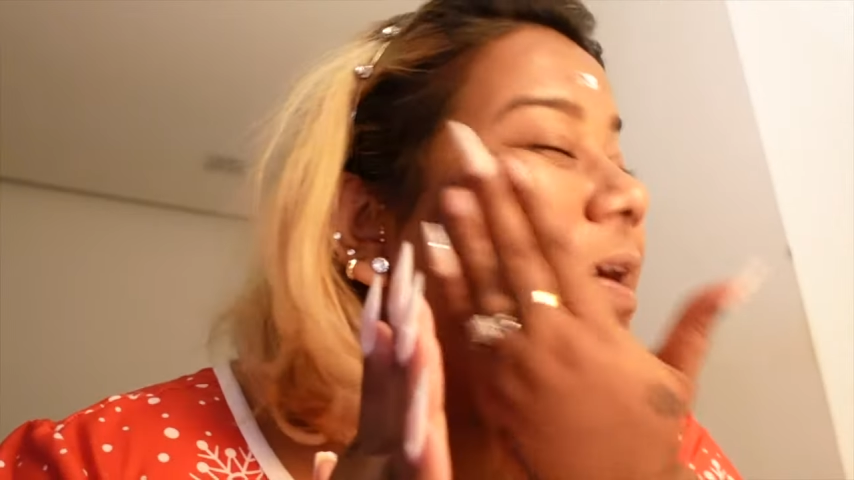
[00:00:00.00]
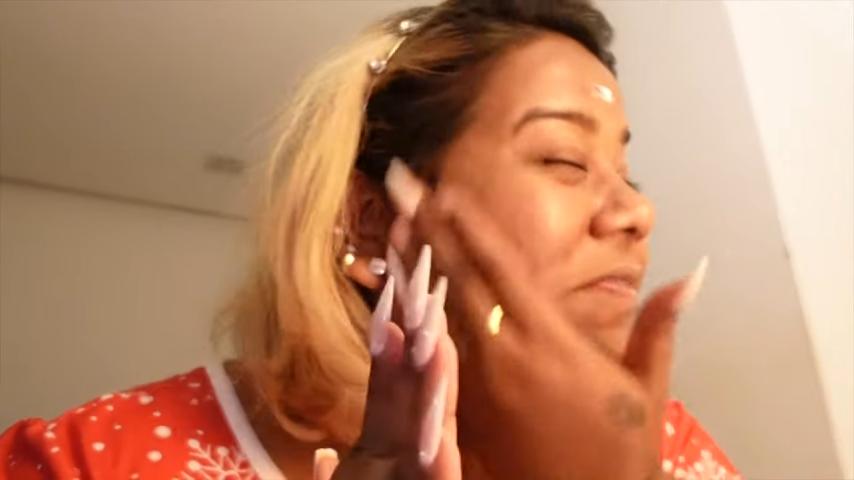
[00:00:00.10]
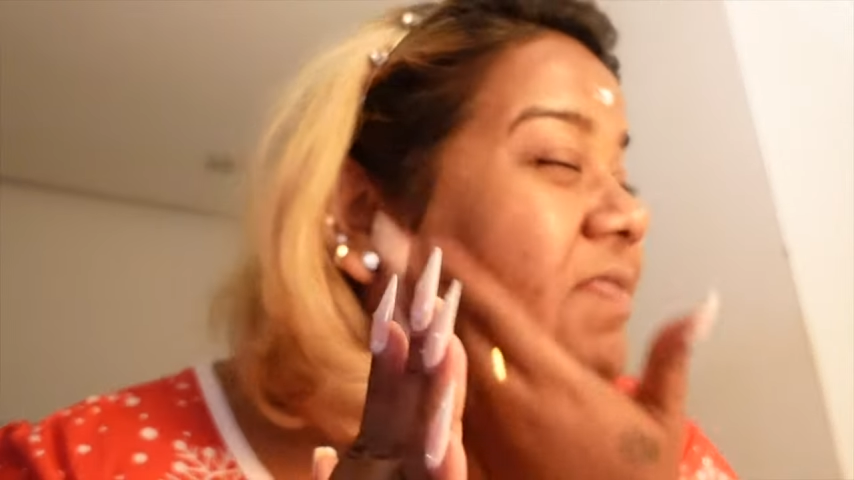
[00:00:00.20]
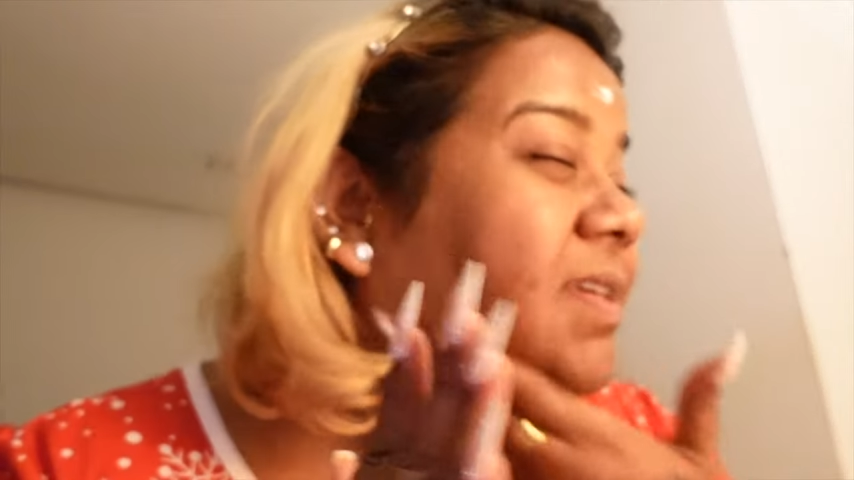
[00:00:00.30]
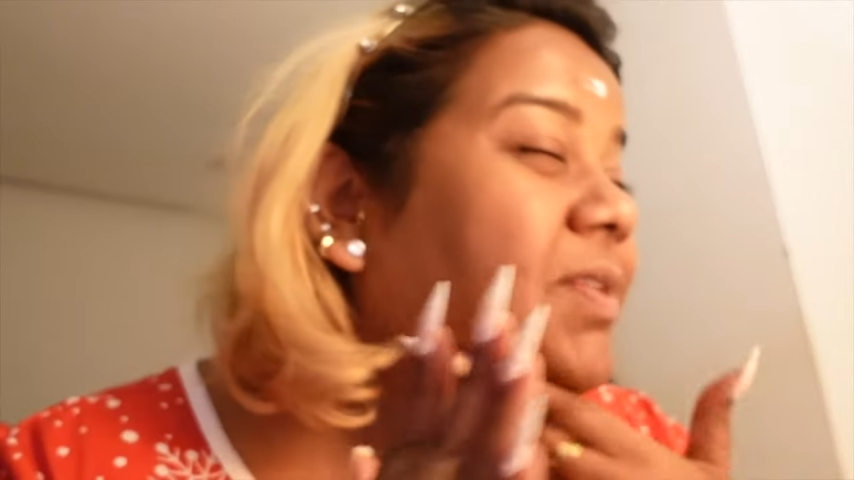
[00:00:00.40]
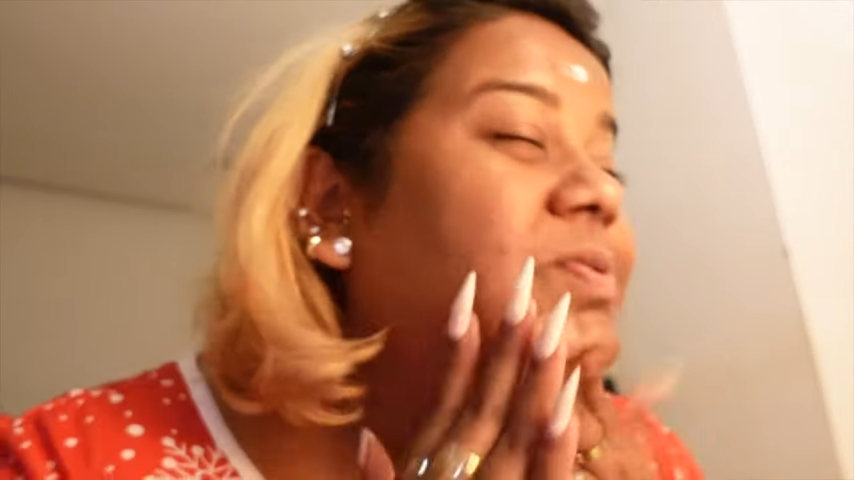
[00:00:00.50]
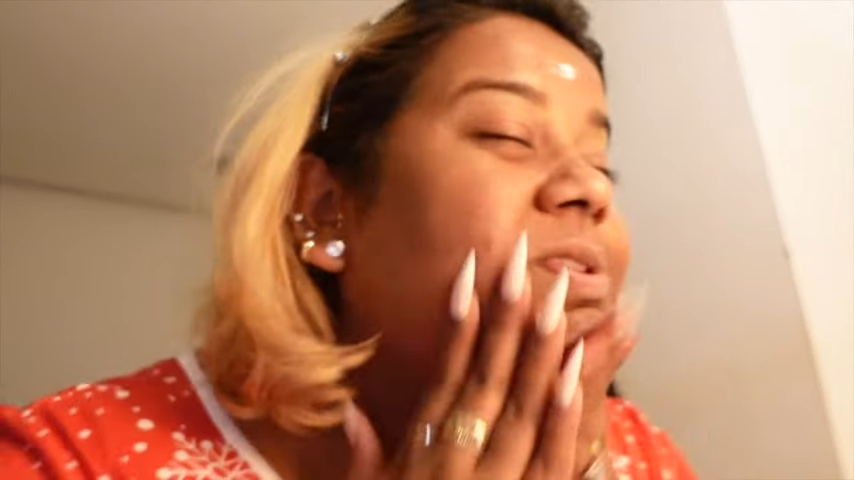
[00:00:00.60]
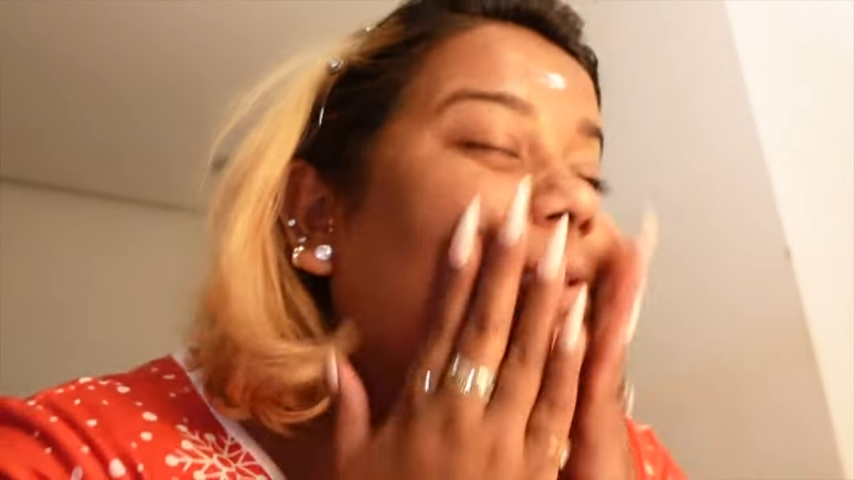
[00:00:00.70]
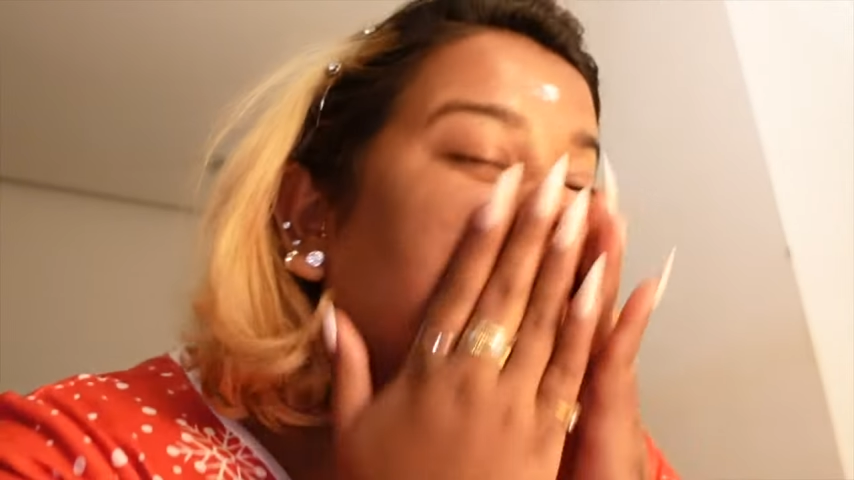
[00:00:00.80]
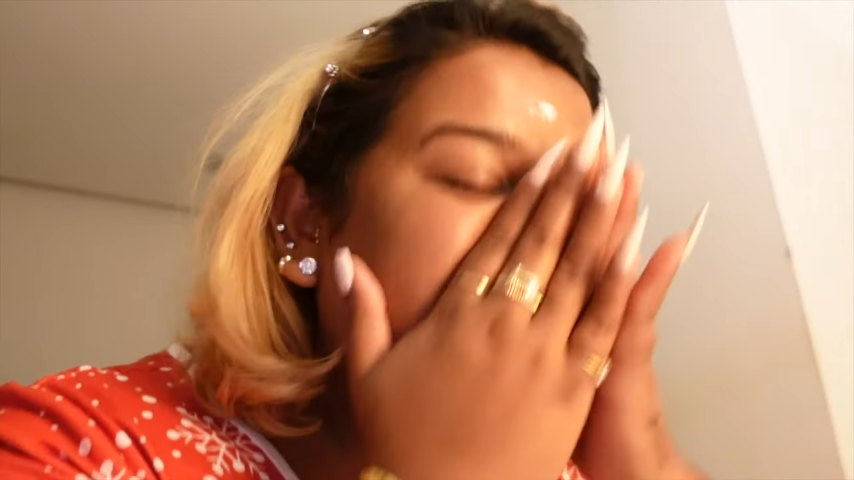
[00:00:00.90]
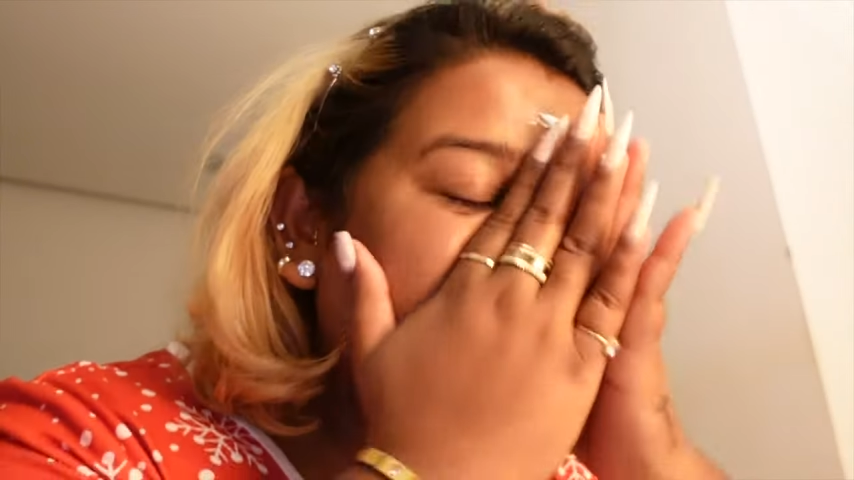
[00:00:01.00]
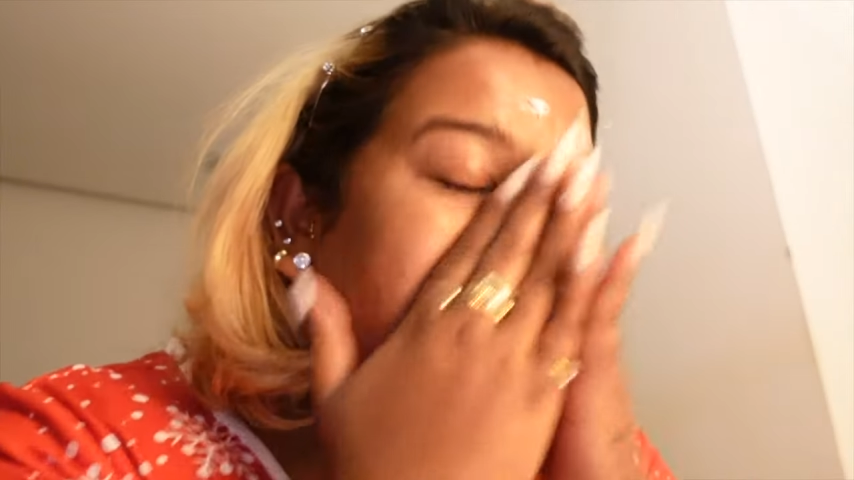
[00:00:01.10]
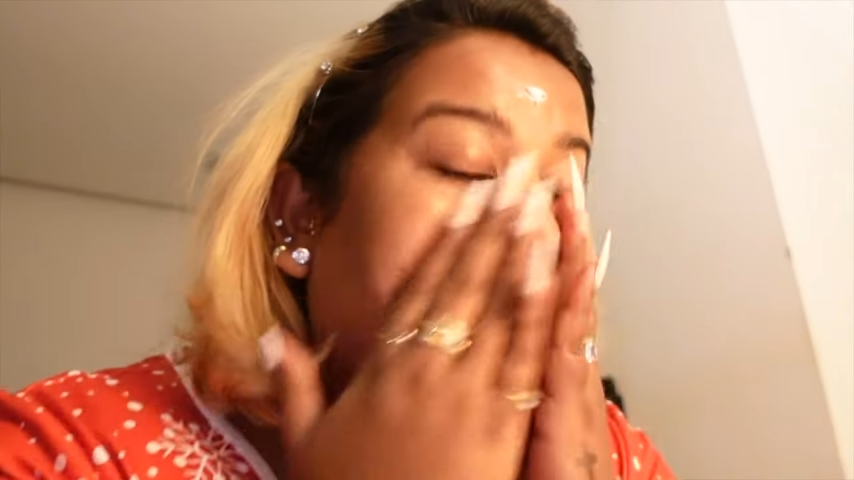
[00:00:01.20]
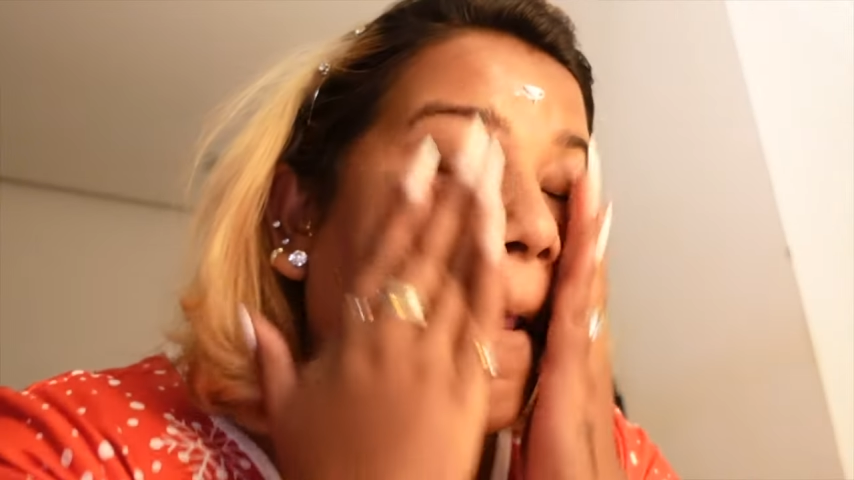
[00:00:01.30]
after using this.